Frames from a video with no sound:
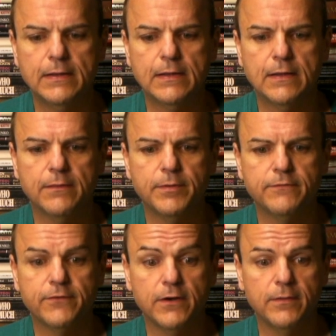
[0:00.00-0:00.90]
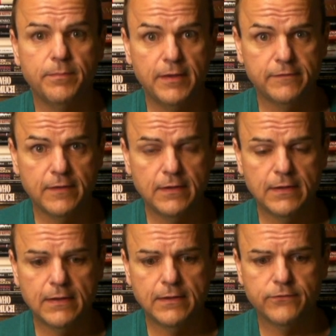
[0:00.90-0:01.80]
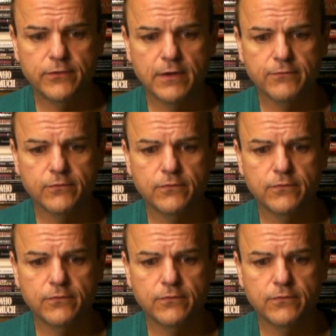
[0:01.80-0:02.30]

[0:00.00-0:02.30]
I've been very busy. I traveled